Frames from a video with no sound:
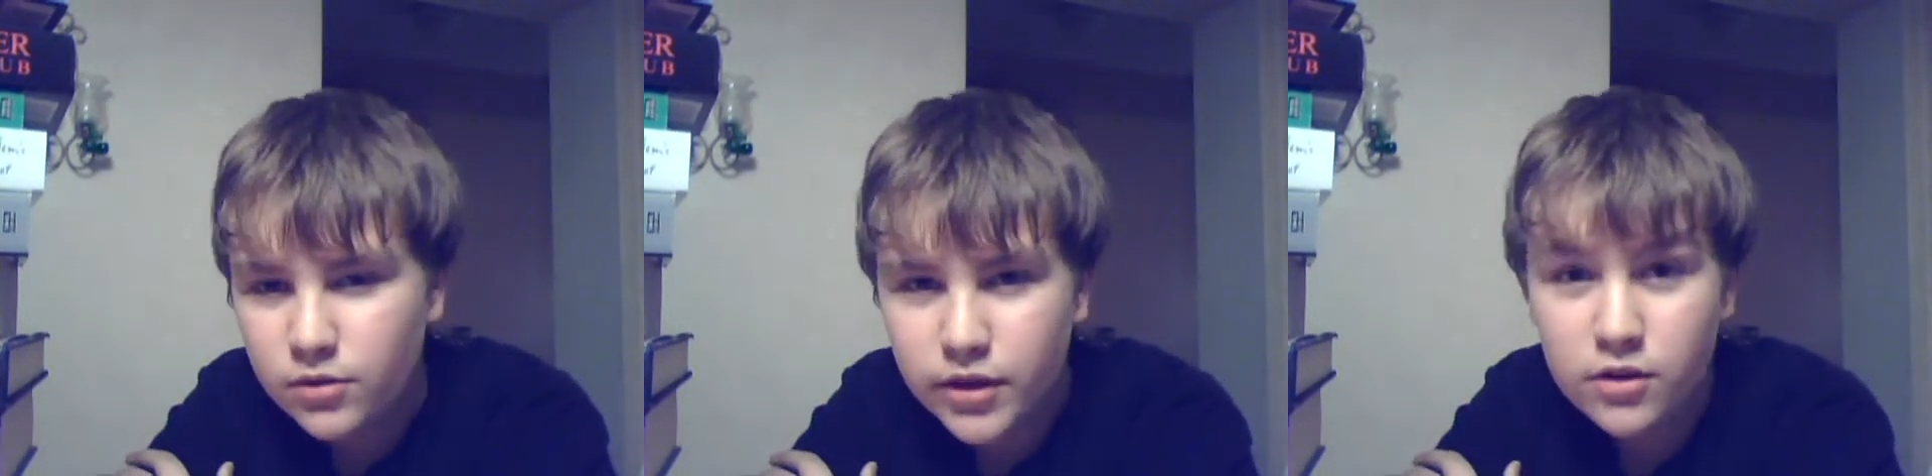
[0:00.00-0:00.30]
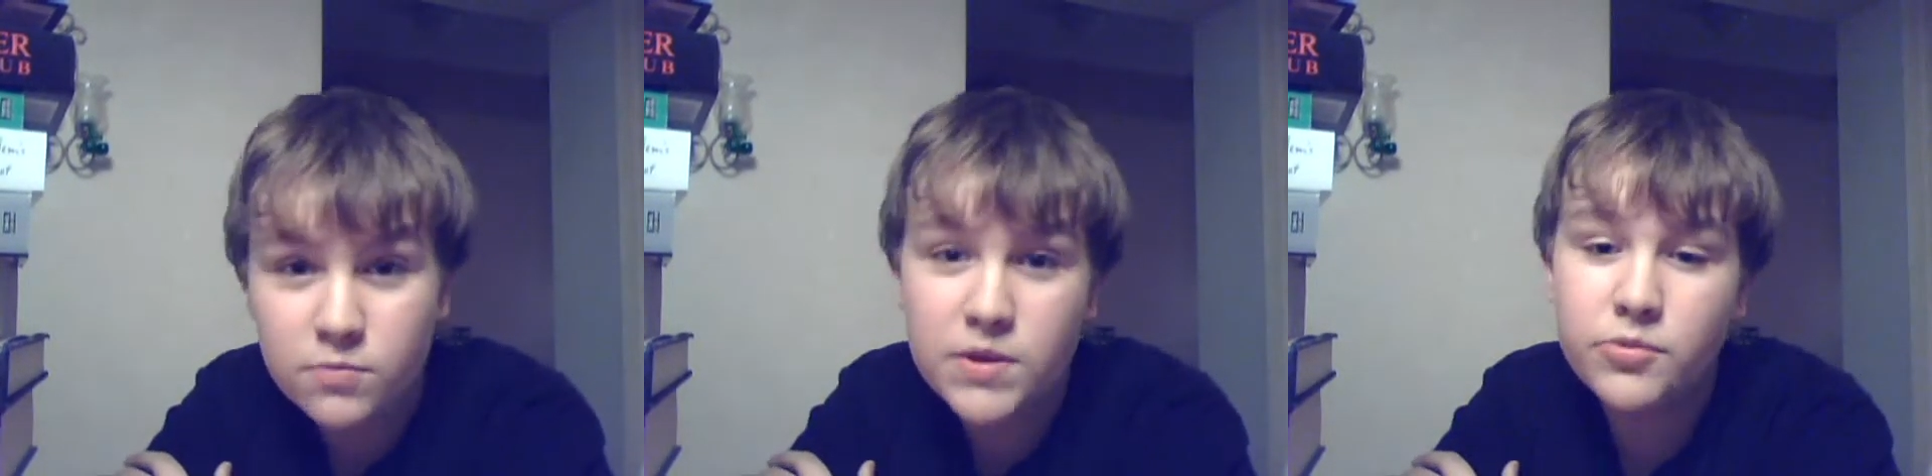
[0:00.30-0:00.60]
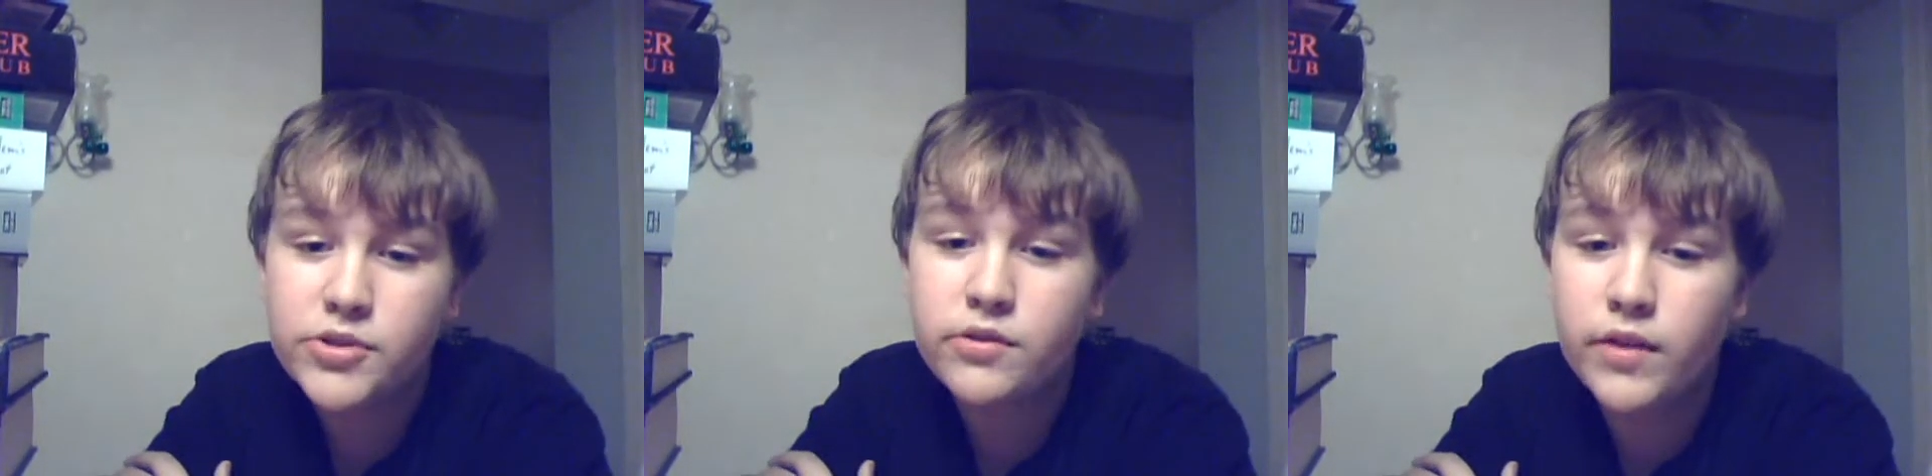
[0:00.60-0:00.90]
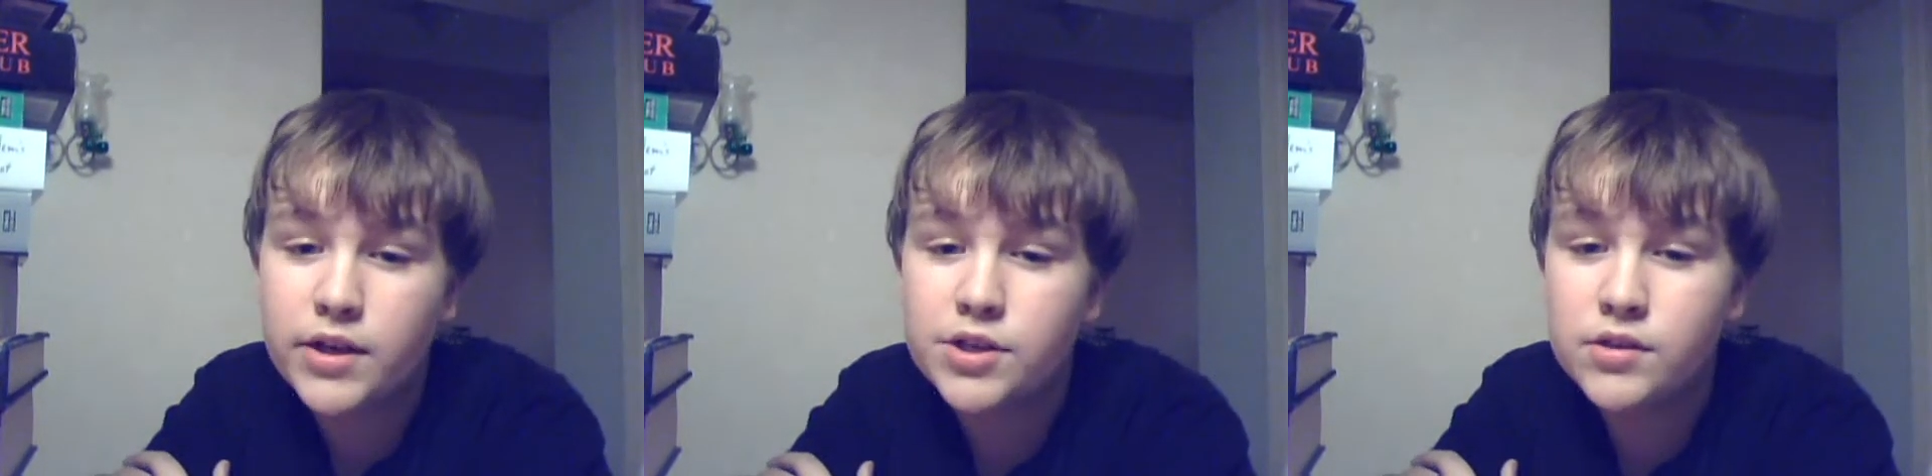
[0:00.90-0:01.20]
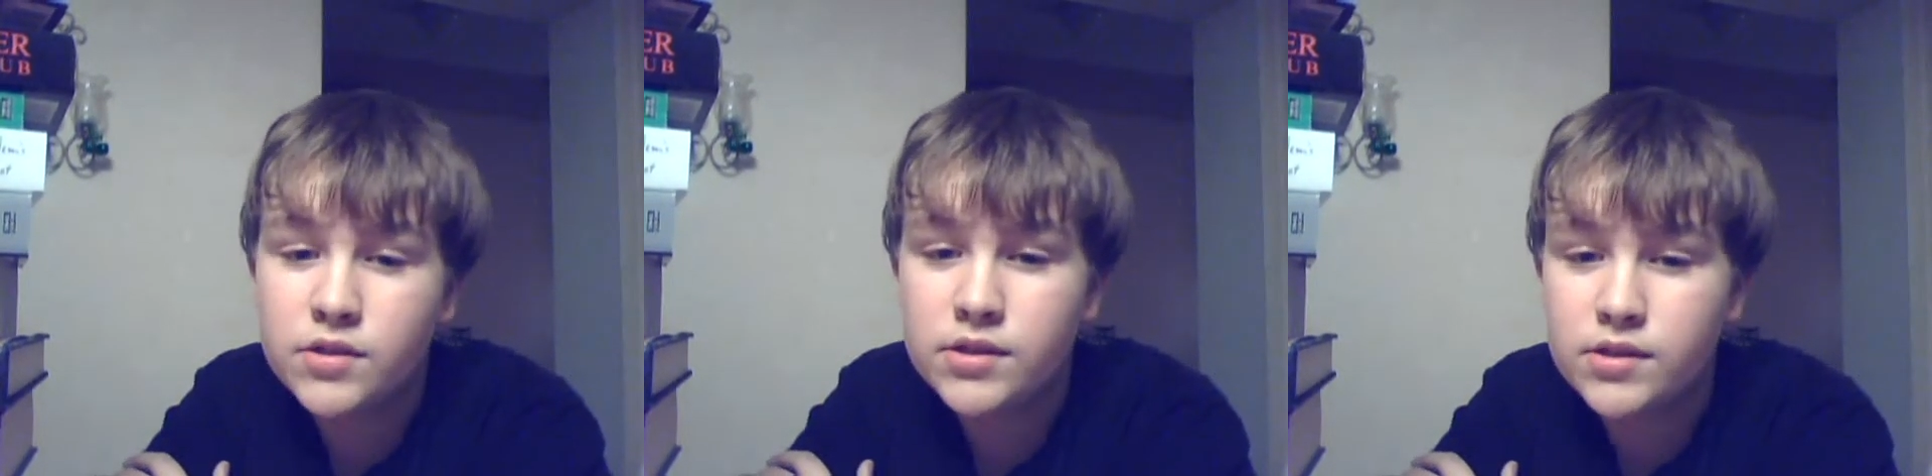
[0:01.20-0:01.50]
look at other people's
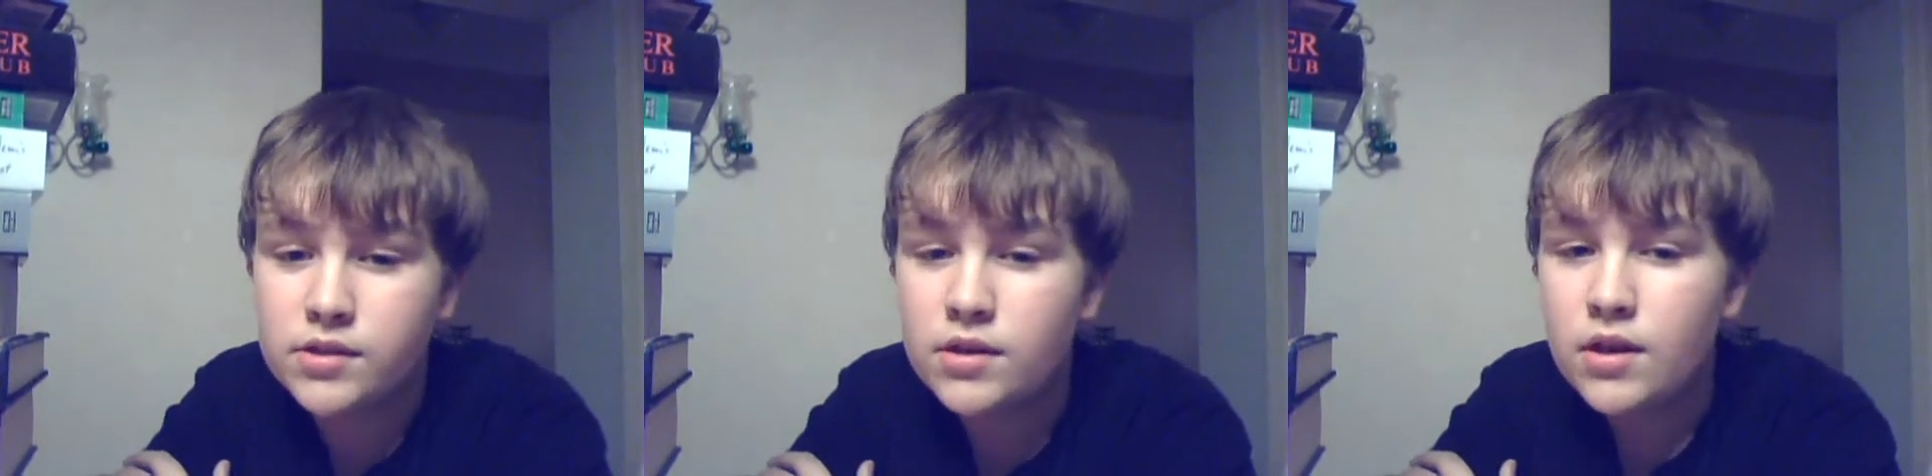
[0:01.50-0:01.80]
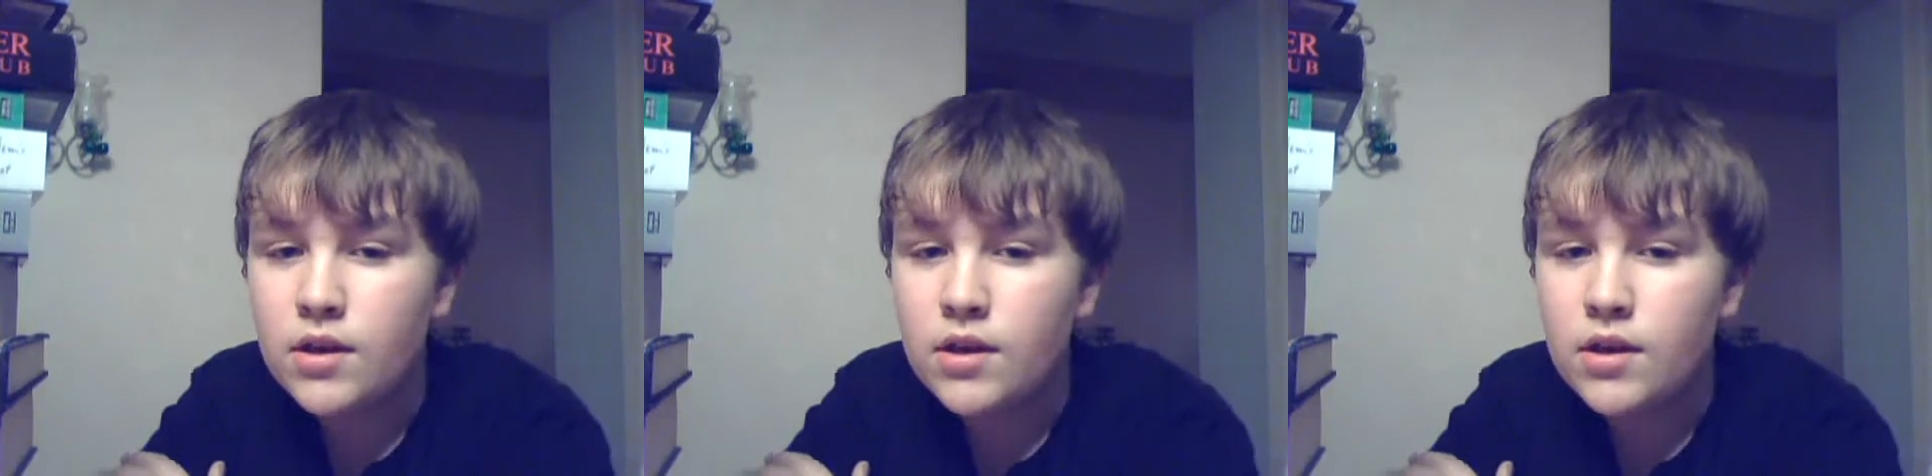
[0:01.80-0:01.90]
collections, because